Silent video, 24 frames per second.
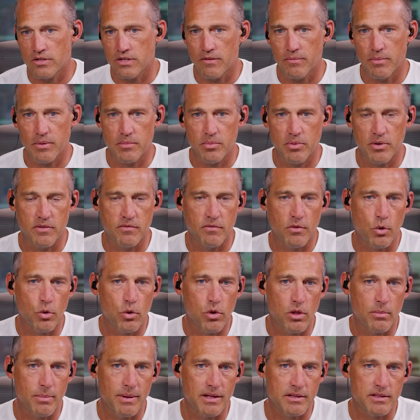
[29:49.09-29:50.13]
I've been pretty
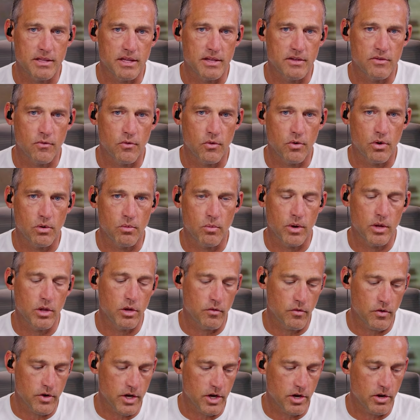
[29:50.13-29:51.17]
vocal about this for well
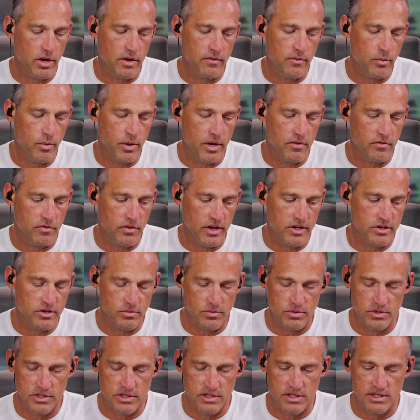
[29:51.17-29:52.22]
over a year, even when inflation
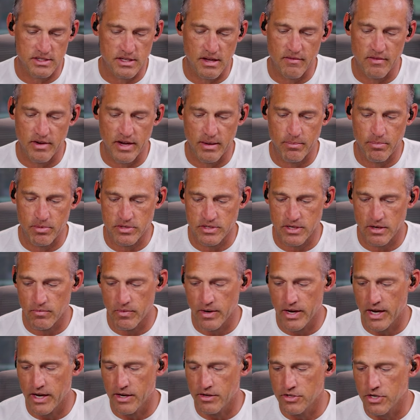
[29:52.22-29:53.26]
was in the 7 8%
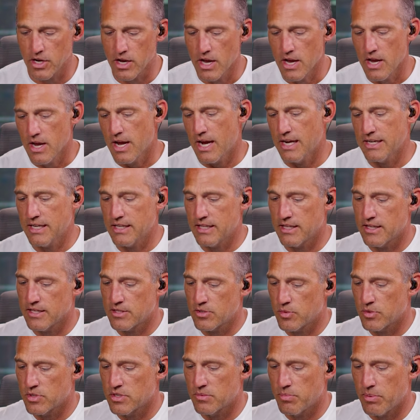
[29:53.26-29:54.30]
range, I said that this
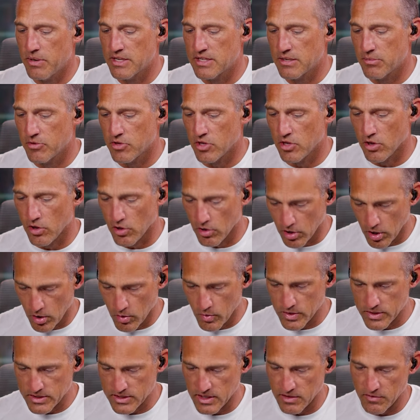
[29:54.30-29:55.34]
would be some of the
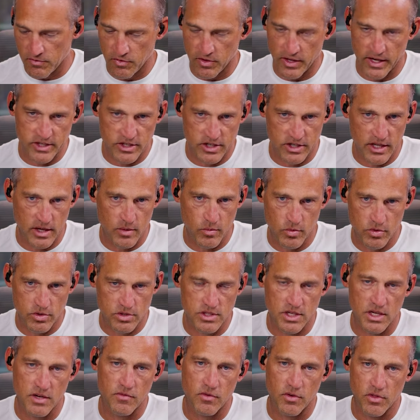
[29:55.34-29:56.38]
lowest inflation that we'll
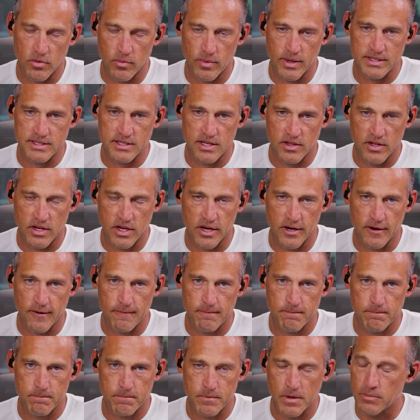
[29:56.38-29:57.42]
see for the rest of the year.
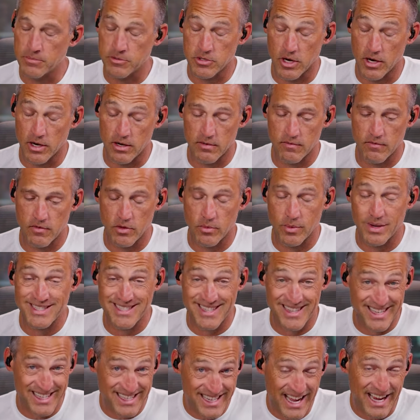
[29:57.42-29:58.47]
I'm sorry, for the rest of
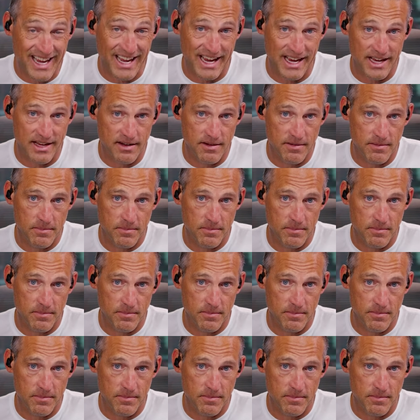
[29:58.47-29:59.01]
the decade.